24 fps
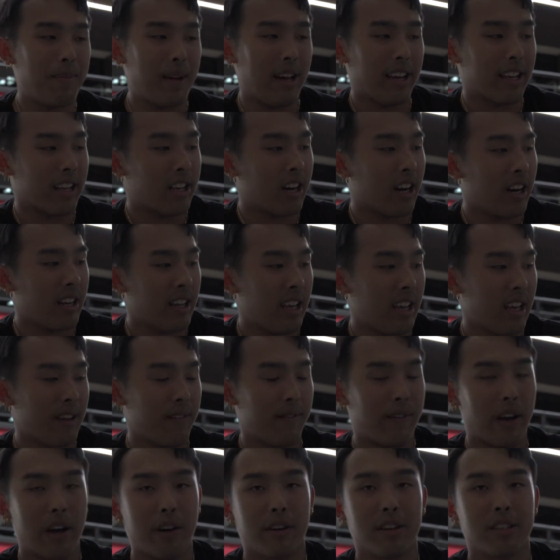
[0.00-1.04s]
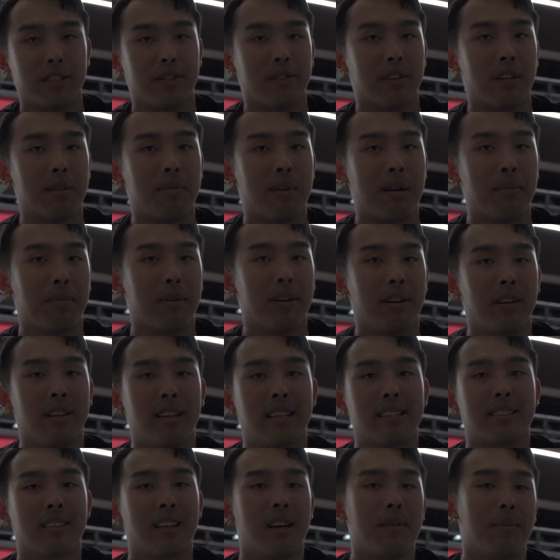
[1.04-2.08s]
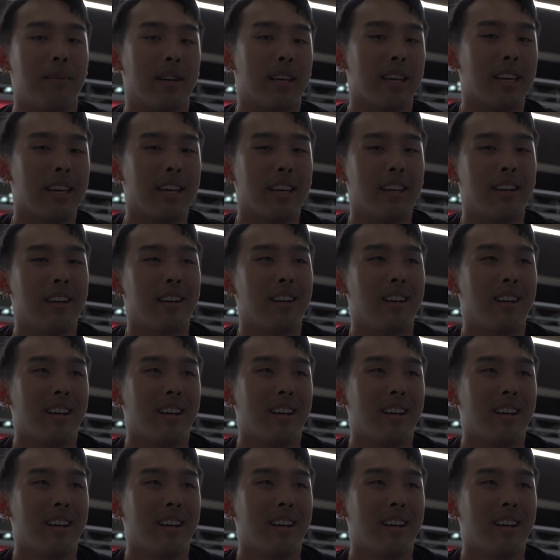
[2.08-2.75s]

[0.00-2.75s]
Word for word: I got a Varis rear bumper that's coming in.